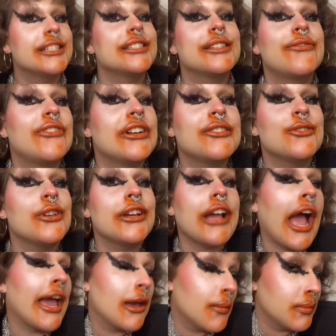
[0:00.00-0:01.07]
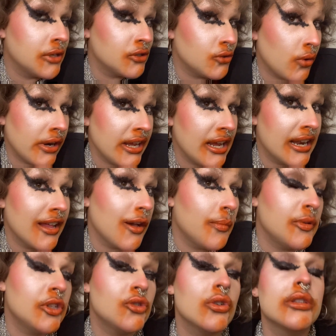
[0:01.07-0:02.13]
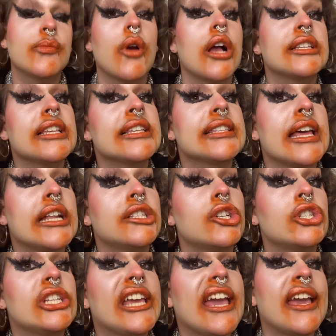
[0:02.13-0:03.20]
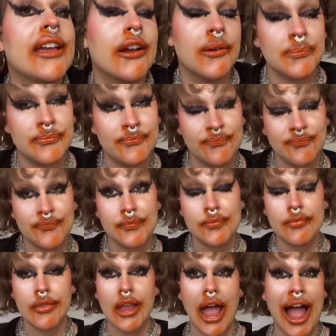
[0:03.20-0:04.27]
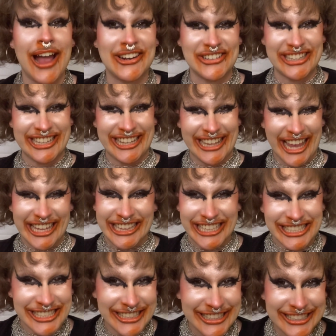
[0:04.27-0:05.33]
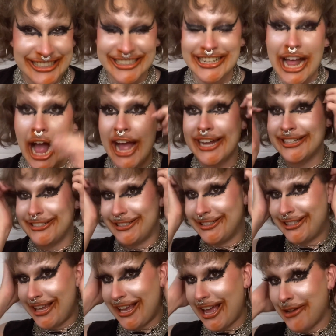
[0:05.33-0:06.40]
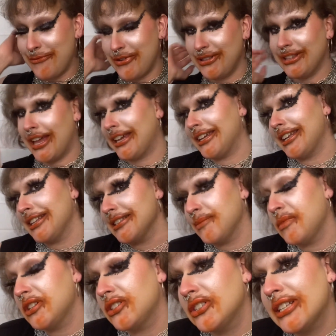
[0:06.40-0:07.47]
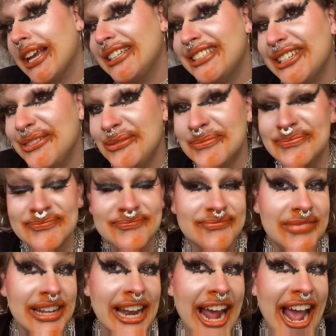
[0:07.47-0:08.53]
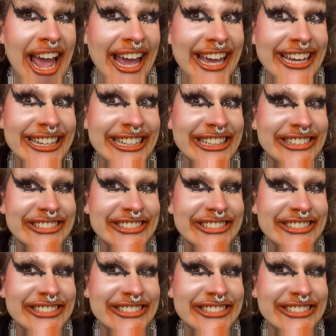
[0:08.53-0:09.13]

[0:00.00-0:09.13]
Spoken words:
is the finished look. I hope you enjoyed it, and I hope you enjoyed the process that it took to get here. I really like this look. I didn't think I would like it as much as I do, but I do.